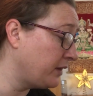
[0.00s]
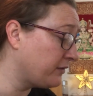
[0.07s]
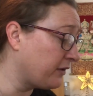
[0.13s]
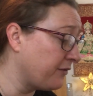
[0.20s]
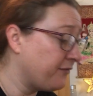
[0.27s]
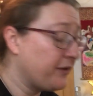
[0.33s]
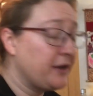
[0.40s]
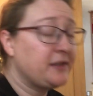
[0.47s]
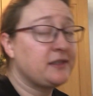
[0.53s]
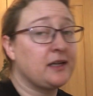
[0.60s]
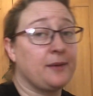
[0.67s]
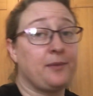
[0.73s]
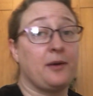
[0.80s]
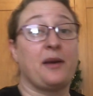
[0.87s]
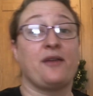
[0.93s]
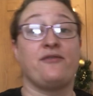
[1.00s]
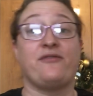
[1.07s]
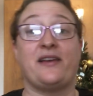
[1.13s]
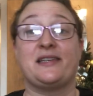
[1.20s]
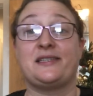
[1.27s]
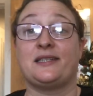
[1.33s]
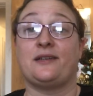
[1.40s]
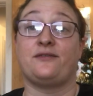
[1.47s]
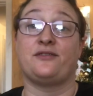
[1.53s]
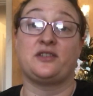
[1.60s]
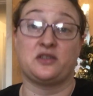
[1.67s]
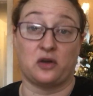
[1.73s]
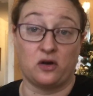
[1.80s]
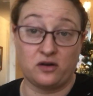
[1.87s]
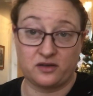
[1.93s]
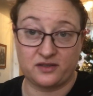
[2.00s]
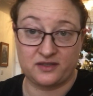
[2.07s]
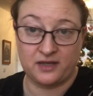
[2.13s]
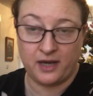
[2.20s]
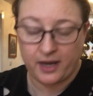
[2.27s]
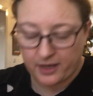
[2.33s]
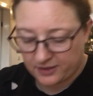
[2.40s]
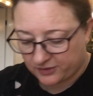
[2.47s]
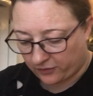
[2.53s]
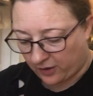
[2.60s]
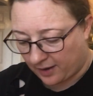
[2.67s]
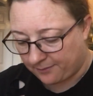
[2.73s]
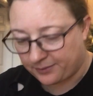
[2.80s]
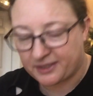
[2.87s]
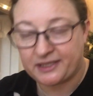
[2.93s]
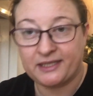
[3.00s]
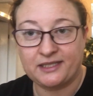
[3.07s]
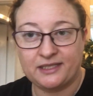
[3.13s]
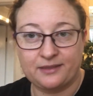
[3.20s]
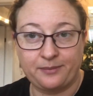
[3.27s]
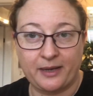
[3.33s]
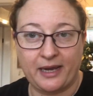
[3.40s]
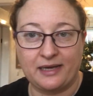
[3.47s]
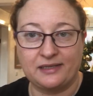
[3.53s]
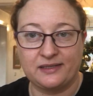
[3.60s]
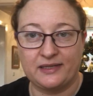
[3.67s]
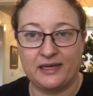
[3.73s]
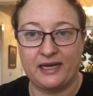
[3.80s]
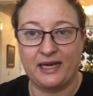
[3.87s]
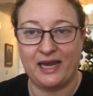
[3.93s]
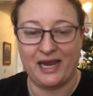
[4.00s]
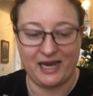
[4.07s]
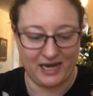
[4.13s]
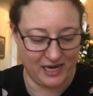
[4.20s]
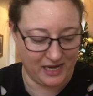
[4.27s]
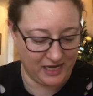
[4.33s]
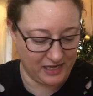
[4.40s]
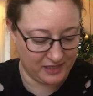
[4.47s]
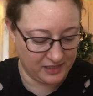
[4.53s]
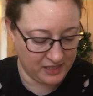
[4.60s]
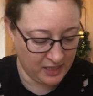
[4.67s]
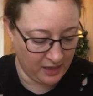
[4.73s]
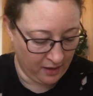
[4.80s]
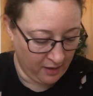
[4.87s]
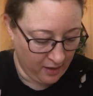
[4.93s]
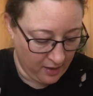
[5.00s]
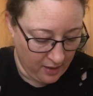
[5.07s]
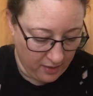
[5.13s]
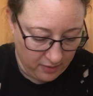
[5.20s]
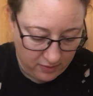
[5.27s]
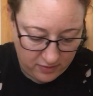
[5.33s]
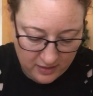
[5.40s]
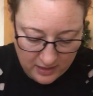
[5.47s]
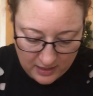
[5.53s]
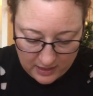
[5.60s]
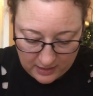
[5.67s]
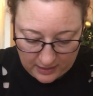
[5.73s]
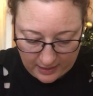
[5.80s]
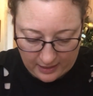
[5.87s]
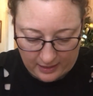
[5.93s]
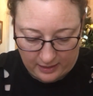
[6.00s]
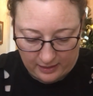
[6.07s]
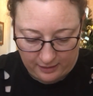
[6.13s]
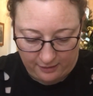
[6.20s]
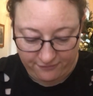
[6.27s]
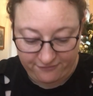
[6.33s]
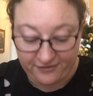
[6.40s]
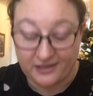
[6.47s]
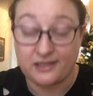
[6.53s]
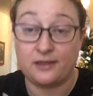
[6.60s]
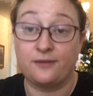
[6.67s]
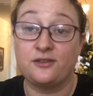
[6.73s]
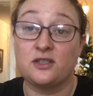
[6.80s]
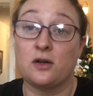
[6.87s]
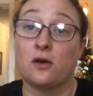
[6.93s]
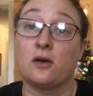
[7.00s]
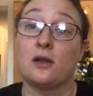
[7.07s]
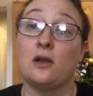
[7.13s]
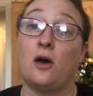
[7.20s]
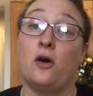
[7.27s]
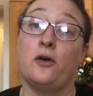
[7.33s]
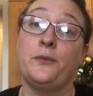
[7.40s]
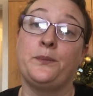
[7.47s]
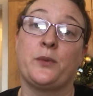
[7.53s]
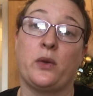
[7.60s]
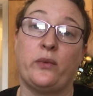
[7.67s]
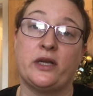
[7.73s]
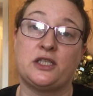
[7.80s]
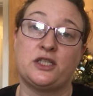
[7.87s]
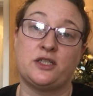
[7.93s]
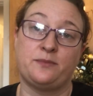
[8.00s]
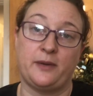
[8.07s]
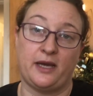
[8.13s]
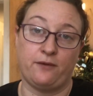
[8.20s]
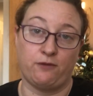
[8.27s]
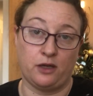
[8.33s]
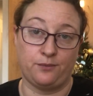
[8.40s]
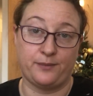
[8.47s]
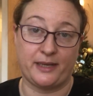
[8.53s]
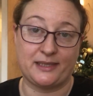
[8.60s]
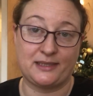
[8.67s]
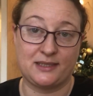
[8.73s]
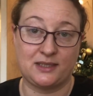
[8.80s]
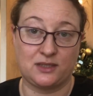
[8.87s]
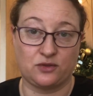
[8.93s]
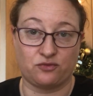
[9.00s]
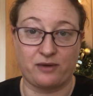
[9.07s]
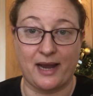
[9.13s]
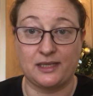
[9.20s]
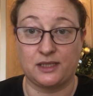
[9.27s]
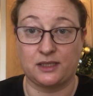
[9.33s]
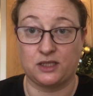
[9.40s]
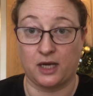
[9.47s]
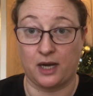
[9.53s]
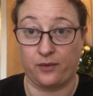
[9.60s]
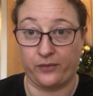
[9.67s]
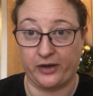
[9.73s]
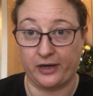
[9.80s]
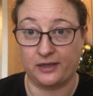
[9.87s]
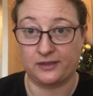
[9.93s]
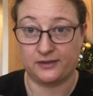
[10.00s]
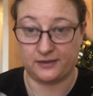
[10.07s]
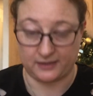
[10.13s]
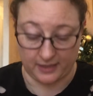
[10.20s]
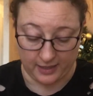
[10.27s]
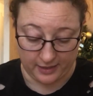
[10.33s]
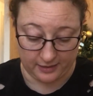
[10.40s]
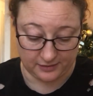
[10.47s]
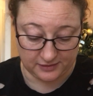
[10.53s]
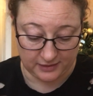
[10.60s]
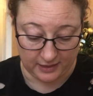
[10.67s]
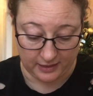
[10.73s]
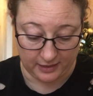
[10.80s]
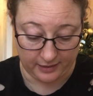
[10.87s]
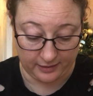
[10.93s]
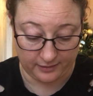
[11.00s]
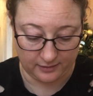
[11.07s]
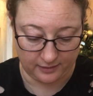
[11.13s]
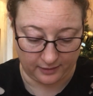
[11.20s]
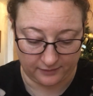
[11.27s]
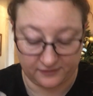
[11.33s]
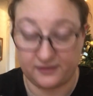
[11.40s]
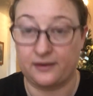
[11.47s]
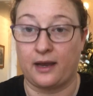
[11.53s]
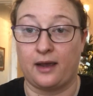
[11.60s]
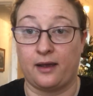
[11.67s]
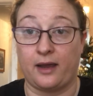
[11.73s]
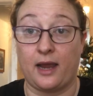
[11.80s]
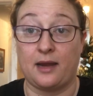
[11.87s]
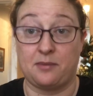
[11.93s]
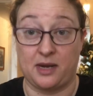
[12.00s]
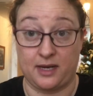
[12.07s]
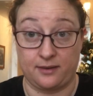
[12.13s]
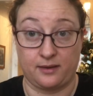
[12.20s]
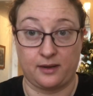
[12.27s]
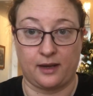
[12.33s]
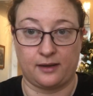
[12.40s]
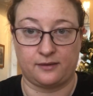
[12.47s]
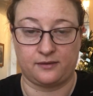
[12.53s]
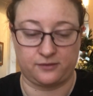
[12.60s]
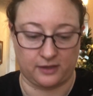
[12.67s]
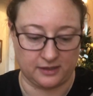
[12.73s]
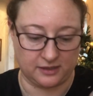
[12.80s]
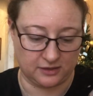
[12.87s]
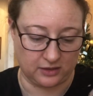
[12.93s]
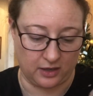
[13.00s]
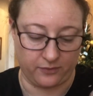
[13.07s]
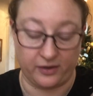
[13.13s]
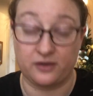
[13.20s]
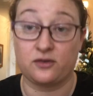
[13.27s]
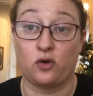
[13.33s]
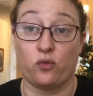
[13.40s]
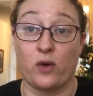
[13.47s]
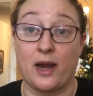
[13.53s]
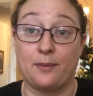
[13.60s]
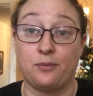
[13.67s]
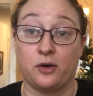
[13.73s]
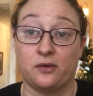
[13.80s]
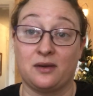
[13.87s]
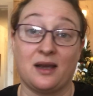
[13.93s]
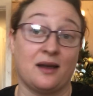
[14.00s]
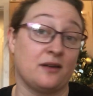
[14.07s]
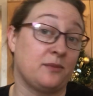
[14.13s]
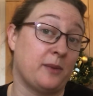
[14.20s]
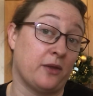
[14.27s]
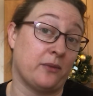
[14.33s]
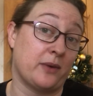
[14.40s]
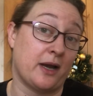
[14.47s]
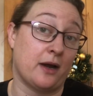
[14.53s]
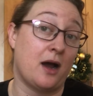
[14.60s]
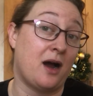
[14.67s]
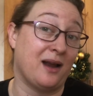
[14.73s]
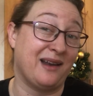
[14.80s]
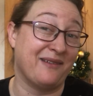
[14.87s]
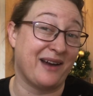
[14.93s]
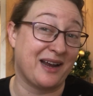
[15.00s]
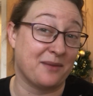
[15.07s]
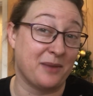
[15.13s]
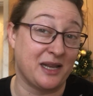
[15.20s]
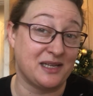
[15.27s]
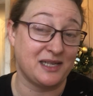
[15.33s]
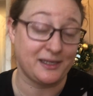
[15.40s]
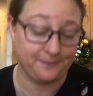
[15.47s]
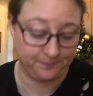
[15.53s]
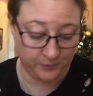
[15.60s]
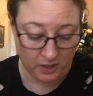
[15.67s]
So first up are my festive socks. So I'm participating in the festive sock along, which is being run by Stranded Dye Works, and it's Amy at Stranded Dye Works. Great podcast, by the way. I highly recommend it.